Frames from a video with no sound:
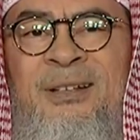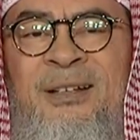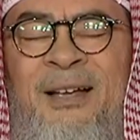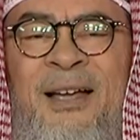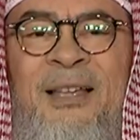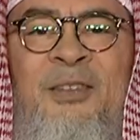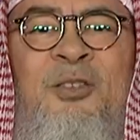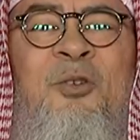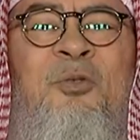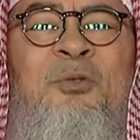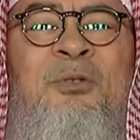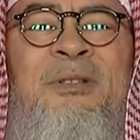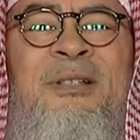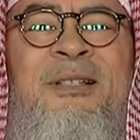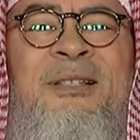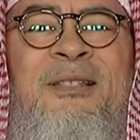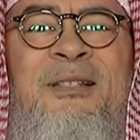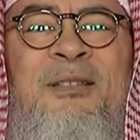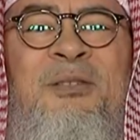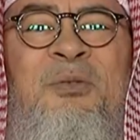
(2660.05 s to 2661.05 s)
And don't
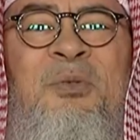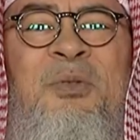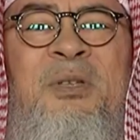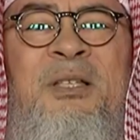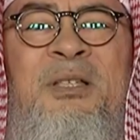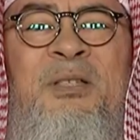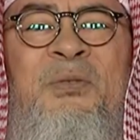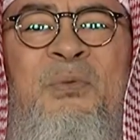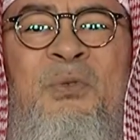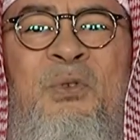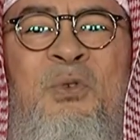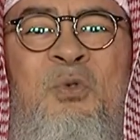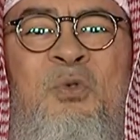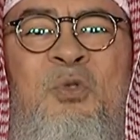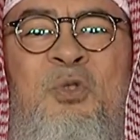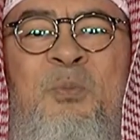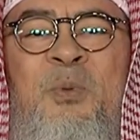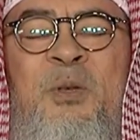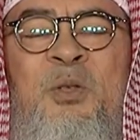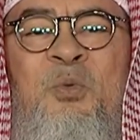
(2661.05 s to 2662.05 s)
listen to these
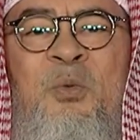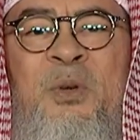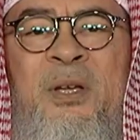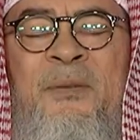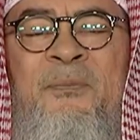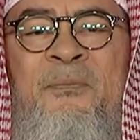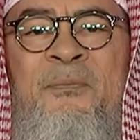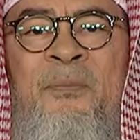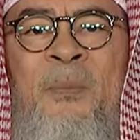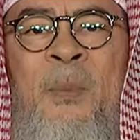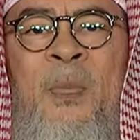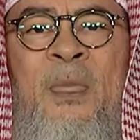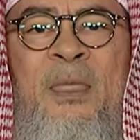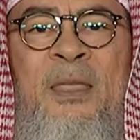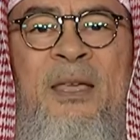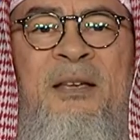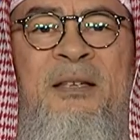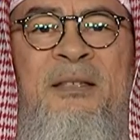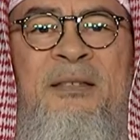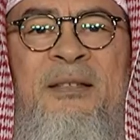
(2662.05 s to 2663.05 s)
feuds between
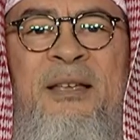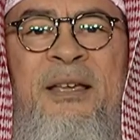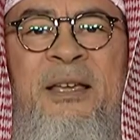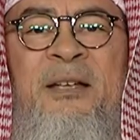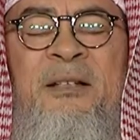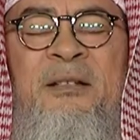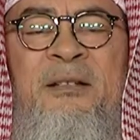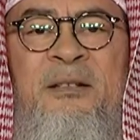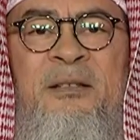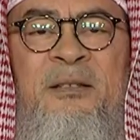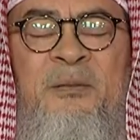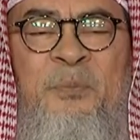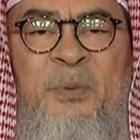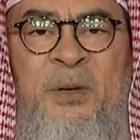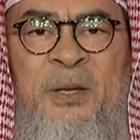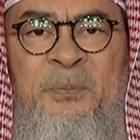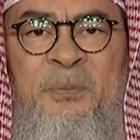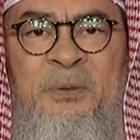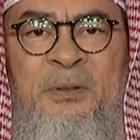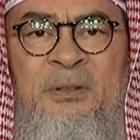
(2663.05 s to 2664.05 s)
these ignorant
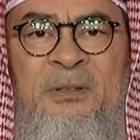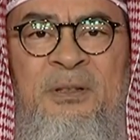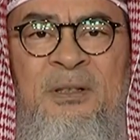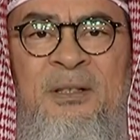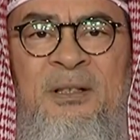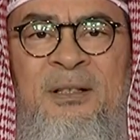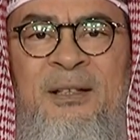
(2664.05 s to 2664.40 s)
people.